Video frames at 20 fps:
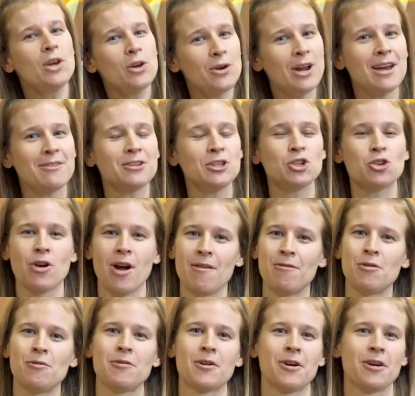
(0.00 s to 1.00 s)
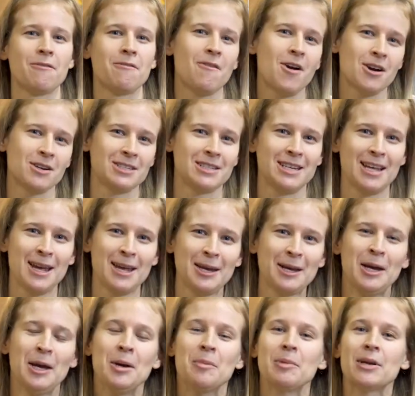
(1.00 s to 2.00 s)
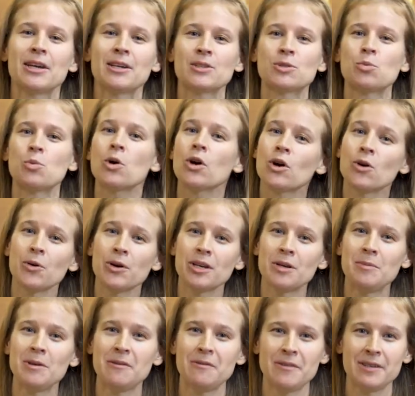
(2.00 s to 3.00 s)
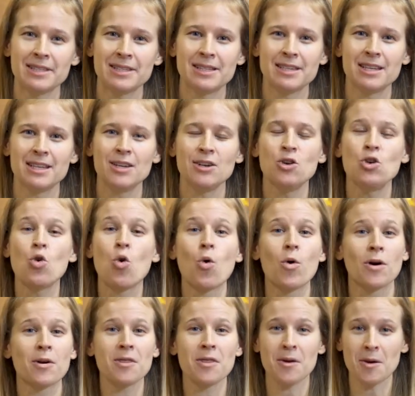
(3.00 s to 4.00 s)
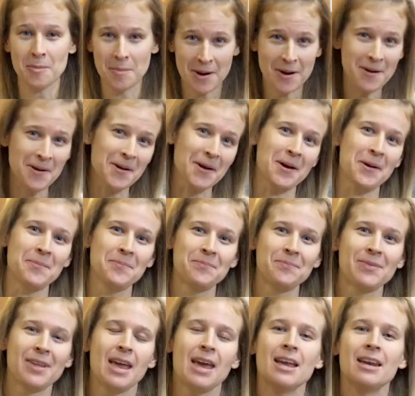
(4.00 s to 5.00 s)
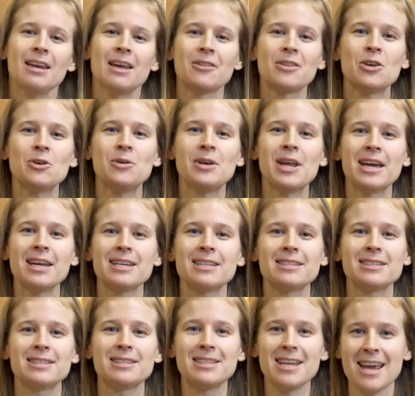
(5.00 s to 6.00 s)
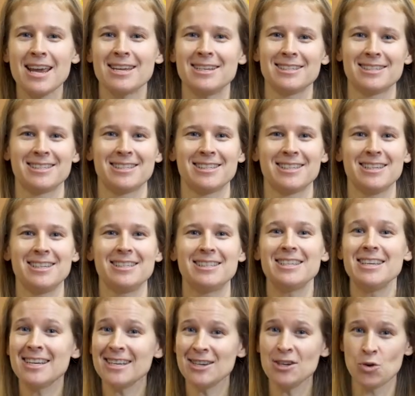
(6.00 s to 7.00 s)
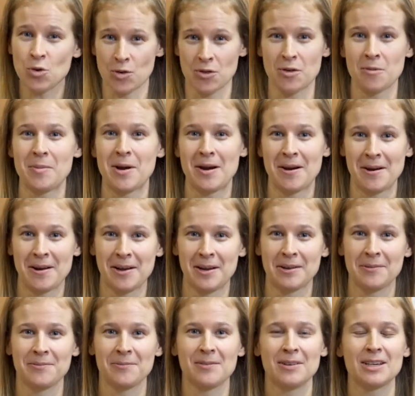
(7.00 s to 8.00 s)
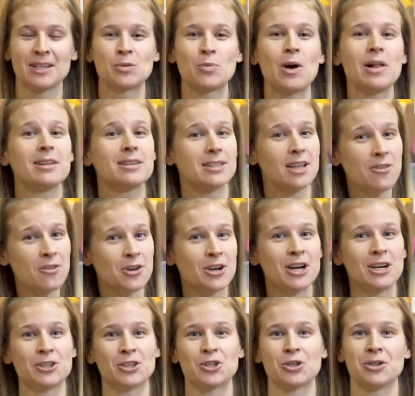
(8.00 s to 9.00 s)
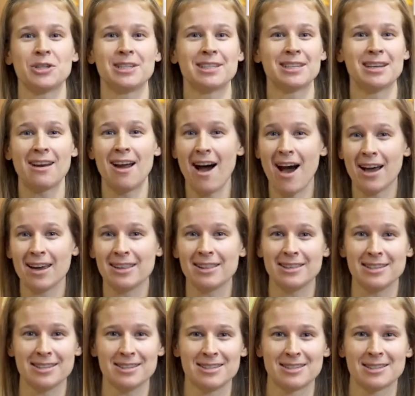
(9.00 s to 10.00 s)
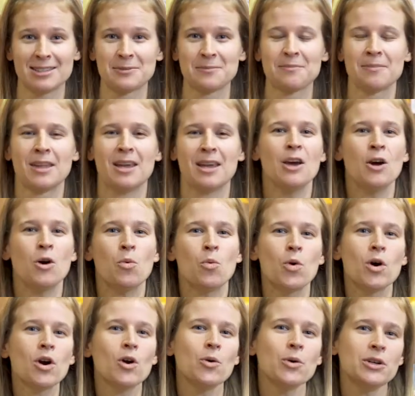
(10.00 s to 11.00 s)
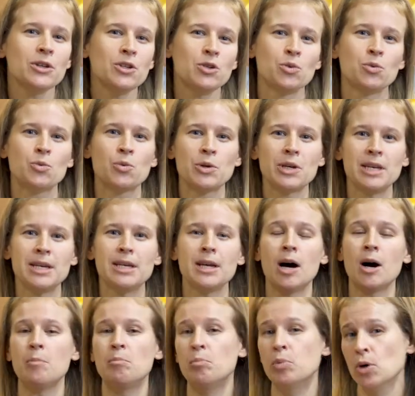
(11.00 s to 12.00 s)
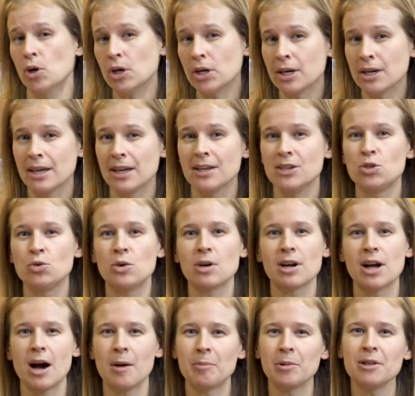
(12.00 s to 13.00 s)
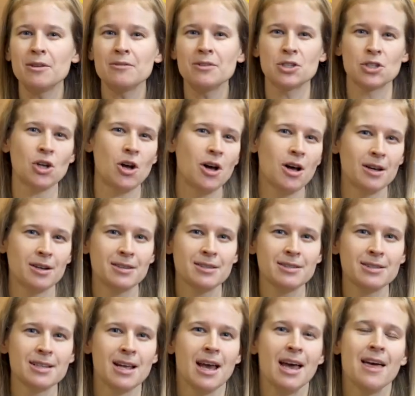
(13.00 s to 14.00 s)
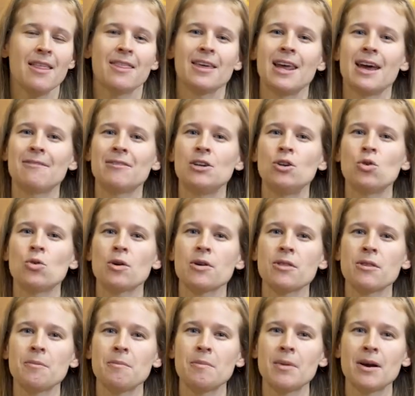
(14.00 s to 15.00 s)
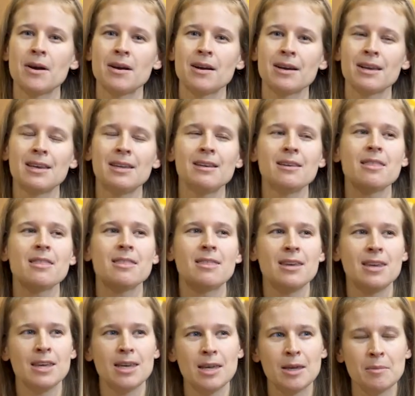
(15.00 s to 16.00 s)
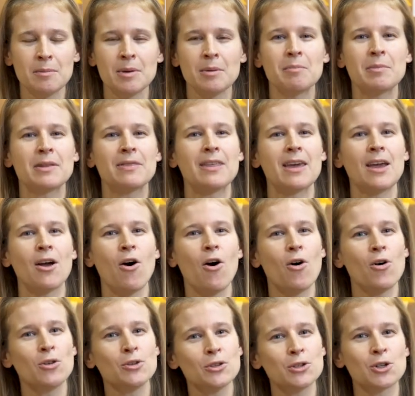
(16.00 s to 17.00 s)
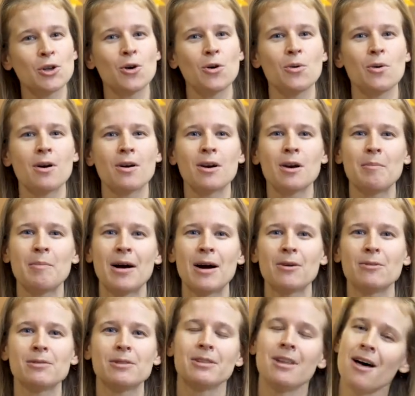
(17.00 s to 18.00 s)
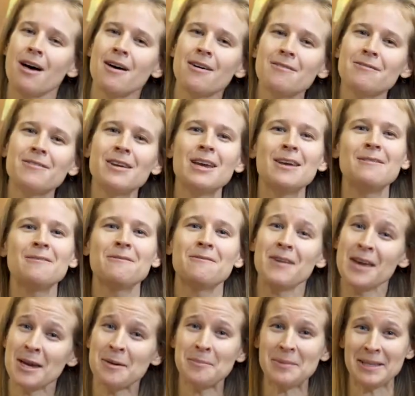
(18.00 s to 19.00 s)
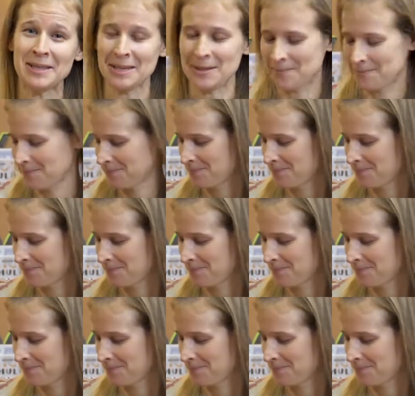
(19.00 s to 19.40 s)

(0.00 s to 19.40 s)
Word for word: don't have to travel very far today because we're going to be visiting North America. Now, the United States is in North America, as well as other countries and islands. We're going to read a book and do a couple of songs that have a North American theme, but they also are about love and family.